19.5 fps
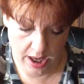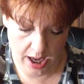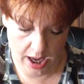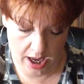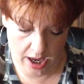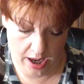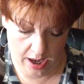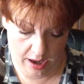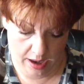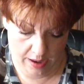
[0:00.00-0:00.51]

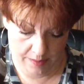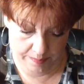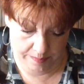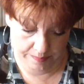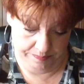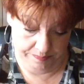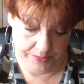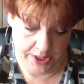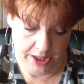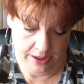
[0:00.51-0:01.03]

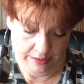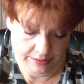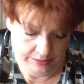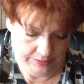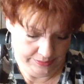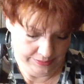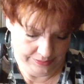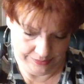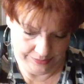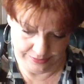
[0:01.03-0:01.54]

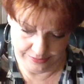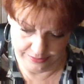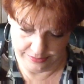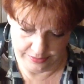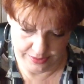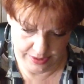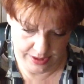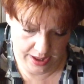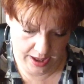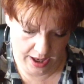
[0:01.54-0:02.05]

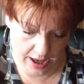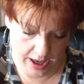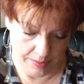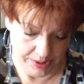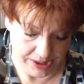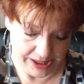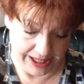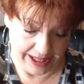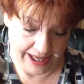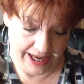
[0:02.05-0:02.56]
I was
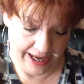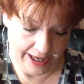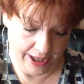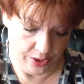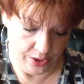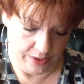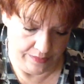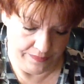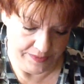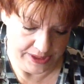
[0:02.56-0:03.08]
like hanging
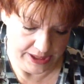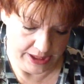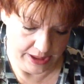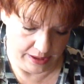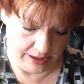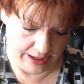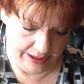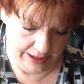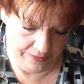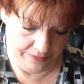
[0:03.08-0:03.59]
on for dear
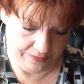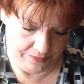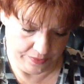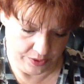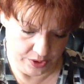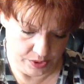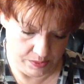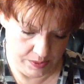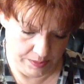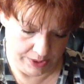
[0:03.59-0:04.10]
life
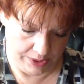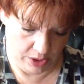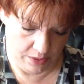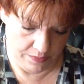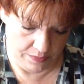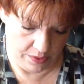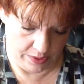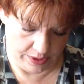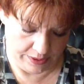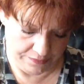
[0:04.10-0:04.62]
because we went over
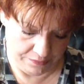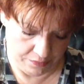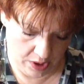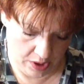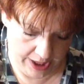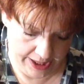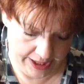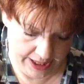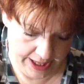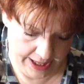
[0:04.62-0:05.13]
on a
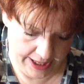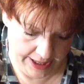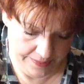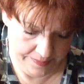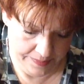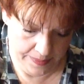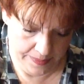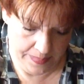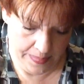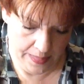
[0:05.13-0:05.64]
Friday,
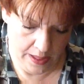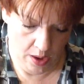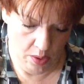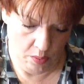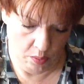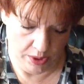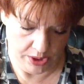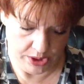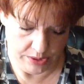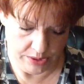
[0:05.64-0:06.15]

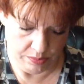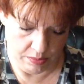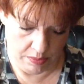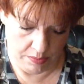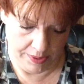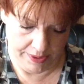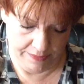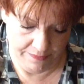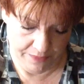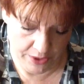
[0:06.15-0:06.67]
which when
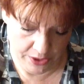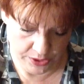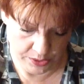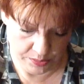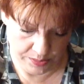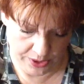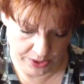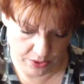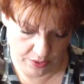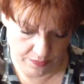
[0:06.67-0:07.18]
we first
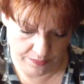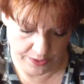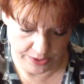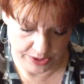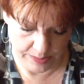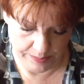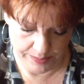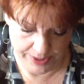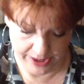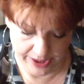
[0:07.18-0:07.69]
went over
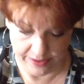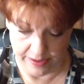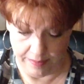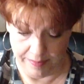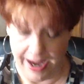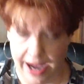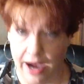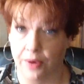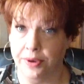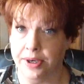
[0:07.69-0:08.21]
to pick them
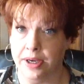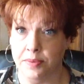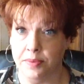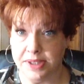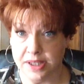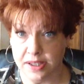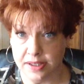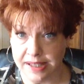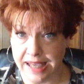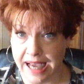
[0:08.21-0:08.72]
out, it was a
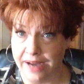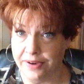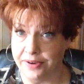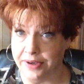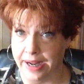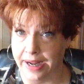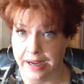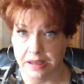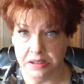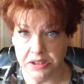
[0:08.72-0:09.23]

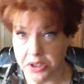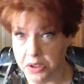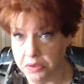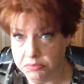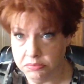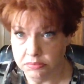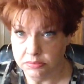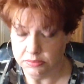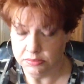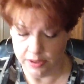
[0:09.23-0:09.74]
Saturday, so
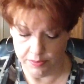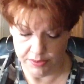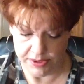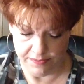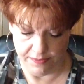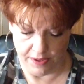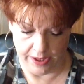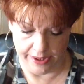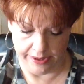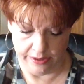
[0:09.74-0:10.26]
it was
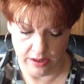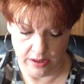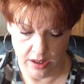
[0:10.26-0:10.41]
fine.